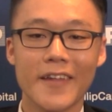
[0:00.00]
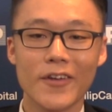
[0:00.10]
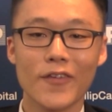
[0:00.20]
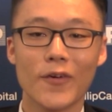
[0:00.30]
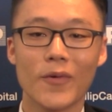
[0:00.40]

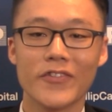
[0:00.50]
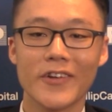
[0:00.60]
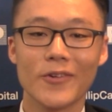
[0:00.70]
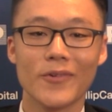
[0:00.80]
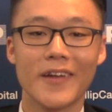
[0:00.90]
Thank you for
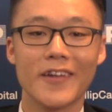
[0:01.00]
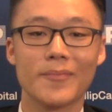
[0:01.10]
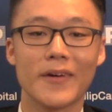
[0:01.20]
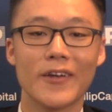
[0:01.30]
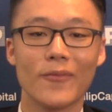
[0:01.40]
watching
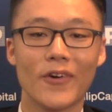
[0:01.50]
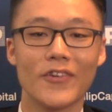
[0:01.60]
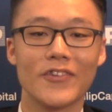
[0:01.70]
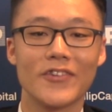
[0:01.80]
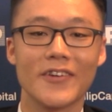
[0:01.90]
today's Market
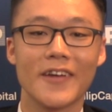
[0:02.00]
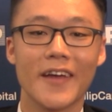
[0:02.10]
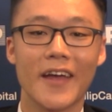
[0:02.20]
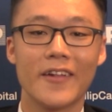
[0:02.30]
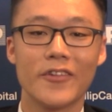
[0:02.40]
Watch
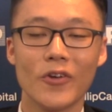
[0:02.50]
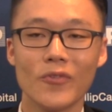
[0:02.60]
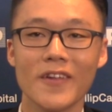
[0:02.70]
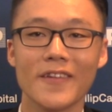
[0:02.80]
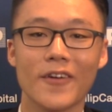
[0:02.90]
and
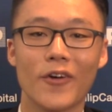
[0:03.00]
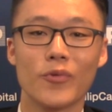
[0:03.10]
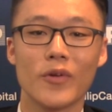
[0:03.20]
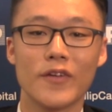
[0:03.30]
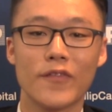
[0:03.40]
tune in
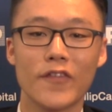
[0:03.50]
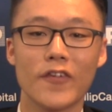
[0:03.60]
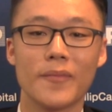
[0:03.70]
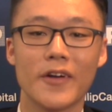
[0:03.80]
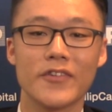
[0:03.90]
on 24th
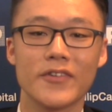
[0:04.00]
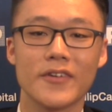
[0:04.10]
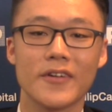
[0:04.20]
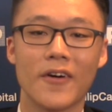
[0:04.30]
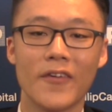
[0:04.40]
of March
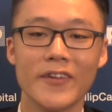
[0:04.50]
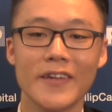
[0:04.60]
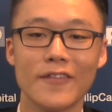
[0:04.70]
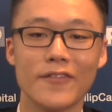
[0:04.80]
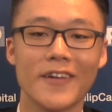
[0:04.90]
on the
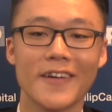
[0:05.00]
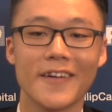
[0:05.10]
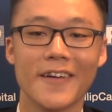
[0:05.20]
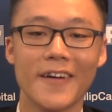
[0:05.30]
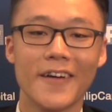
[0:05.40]

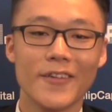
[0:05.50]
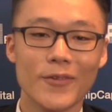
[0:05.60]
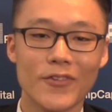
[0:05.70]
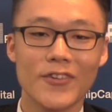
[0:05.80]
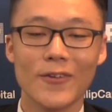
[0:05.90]
evening
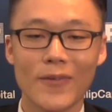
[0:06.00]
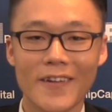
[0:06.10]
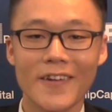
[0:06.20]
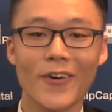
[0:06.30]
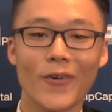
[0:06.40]
to see
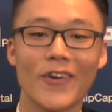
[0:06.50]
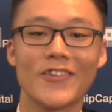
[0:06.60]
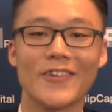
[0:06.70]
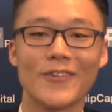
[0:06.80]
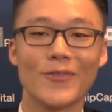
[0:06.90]
whether your
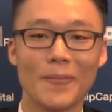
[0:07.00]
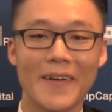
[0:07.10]
questions were